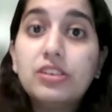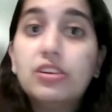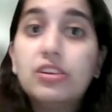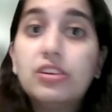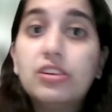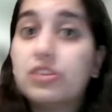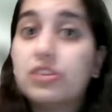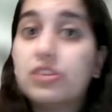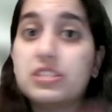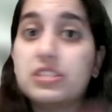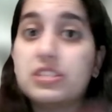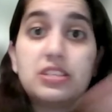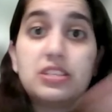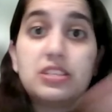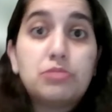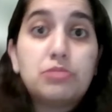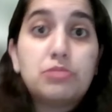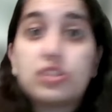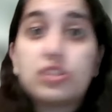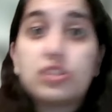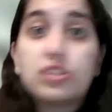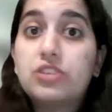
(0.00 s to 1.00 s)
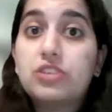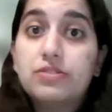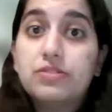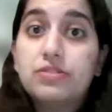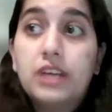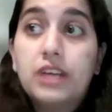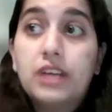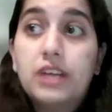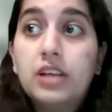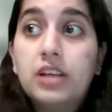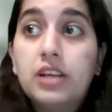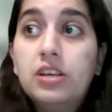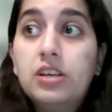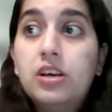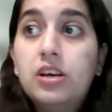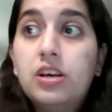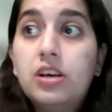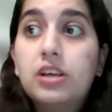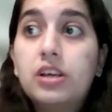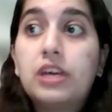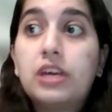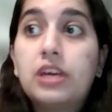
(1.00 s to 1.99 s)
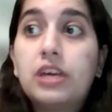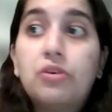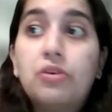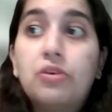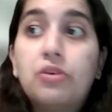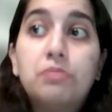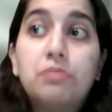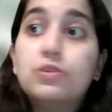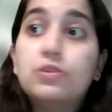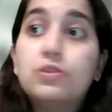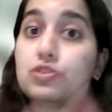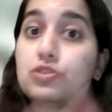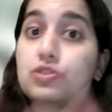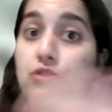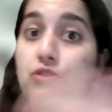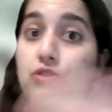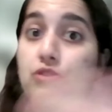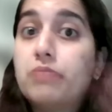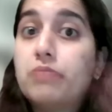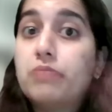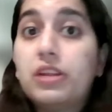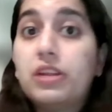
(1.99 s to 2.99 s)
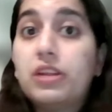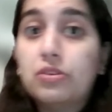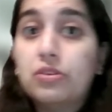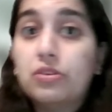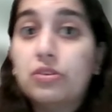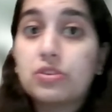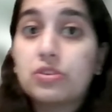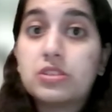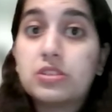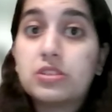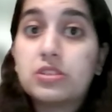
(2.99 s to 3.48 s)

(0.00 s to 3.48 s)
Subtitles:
or as a subject that you've done can open so many doors.